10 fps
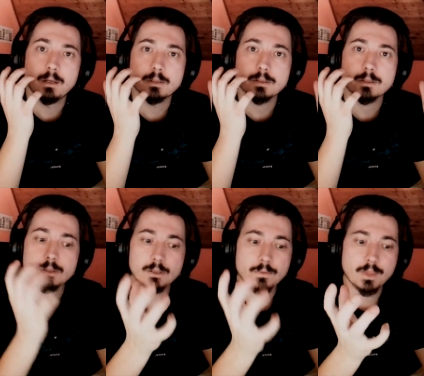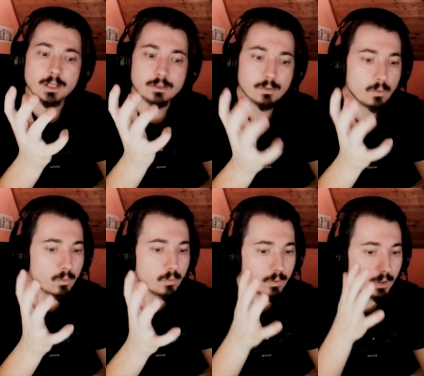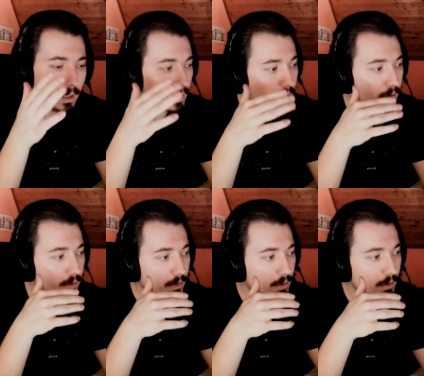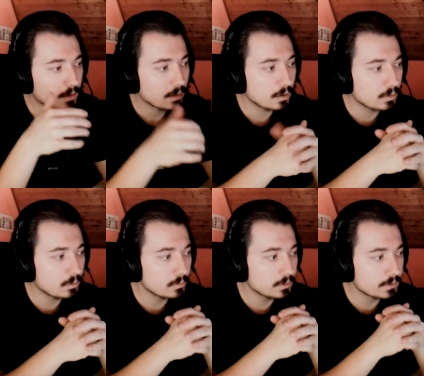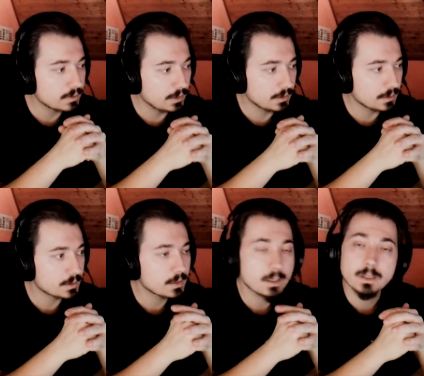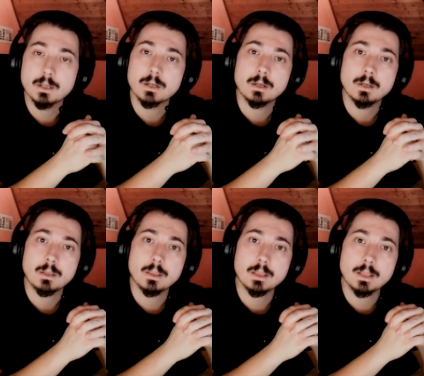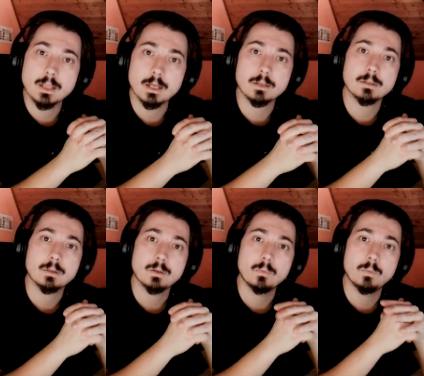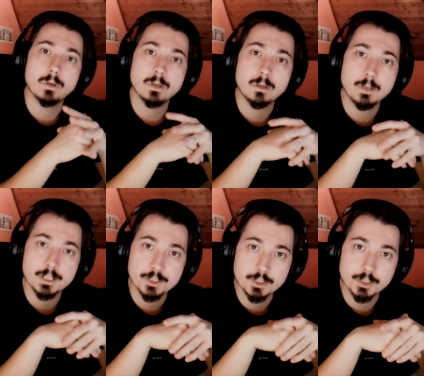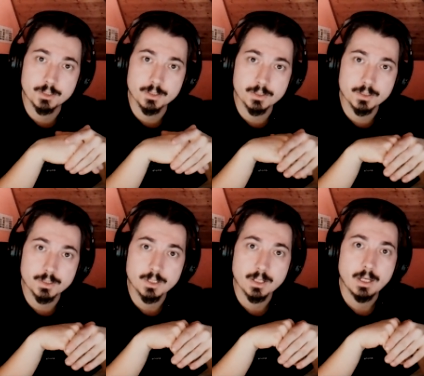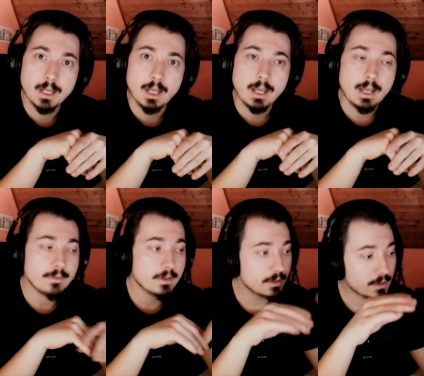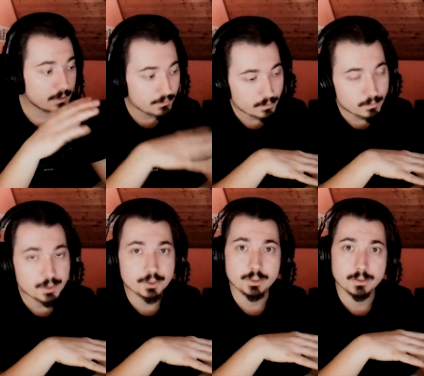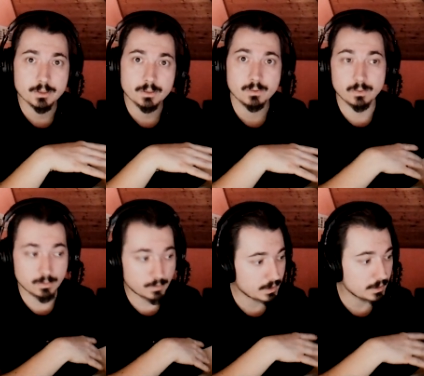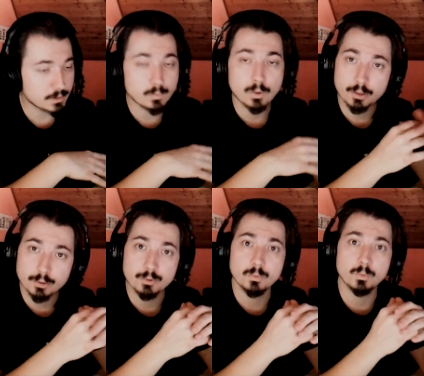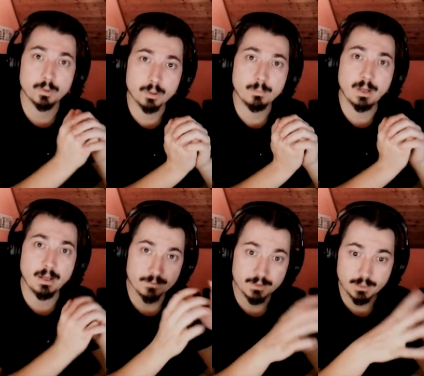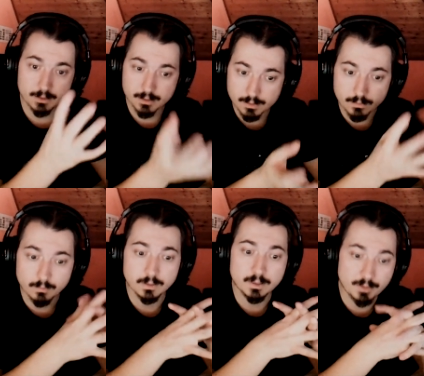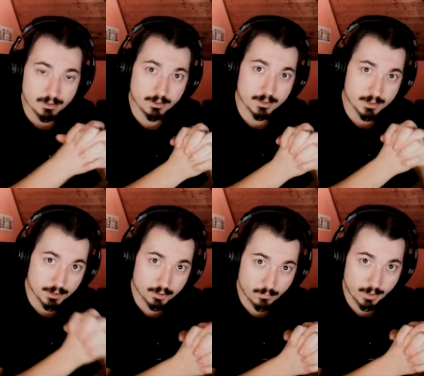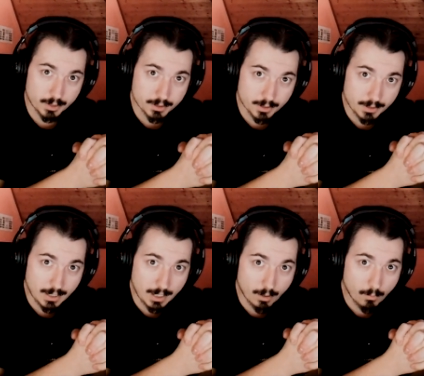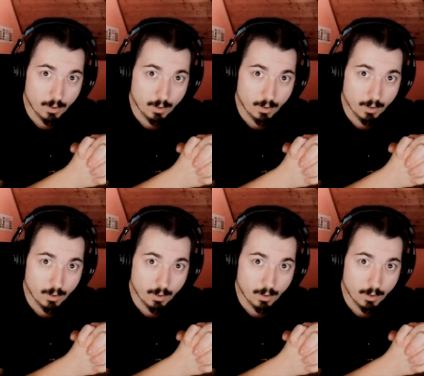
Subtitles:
So that's all the things that were questions. And then the other questions, or at least one or two, were about this whole immigrant situation. Now,